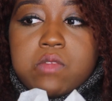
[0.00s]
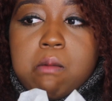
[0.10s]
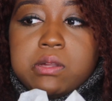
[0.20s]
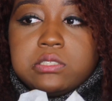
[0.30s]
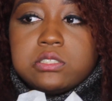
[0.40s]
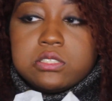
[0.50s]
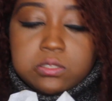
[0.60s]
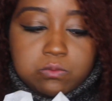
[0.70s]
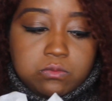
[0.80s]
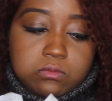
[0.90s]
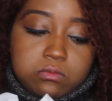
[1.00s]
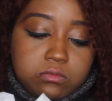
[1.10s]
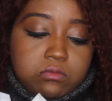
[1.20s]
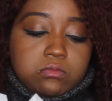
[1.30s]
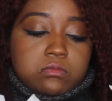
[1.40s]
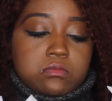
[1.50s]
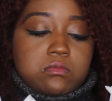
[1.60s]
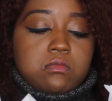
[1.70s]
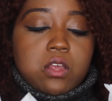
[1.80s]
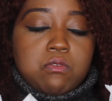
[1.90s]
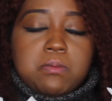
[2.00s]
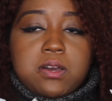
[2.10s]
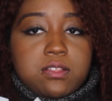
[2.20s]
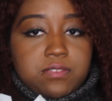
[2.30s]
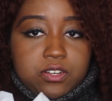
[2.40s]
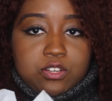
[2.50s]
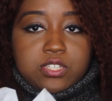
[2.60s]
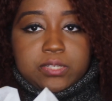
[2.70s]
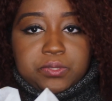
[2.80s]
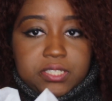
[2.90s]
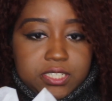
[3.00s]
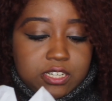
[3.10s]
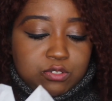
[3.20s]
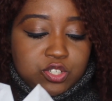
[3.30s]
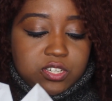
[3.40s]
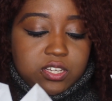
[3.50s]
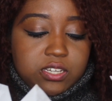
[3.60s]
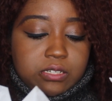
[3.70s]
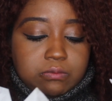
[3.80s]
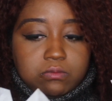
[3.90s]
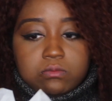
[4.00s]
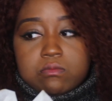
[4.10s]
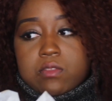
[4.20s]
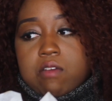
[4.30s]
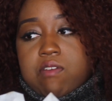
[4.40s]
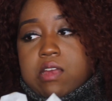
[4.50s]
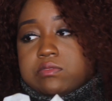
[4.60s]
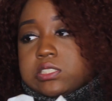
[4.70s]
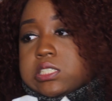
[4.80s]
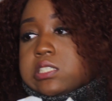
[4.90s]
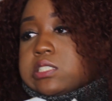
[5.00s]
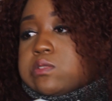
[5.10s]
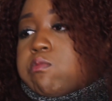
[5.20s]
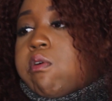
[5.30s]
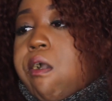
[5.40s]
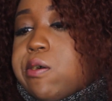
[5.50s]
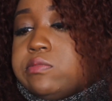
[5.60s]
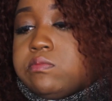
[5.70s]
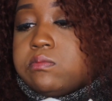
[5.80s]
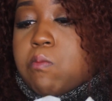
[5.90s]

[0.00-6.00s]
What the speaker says: basically, one of my other videos, I was saying I was trying to get 5 tickets. Well,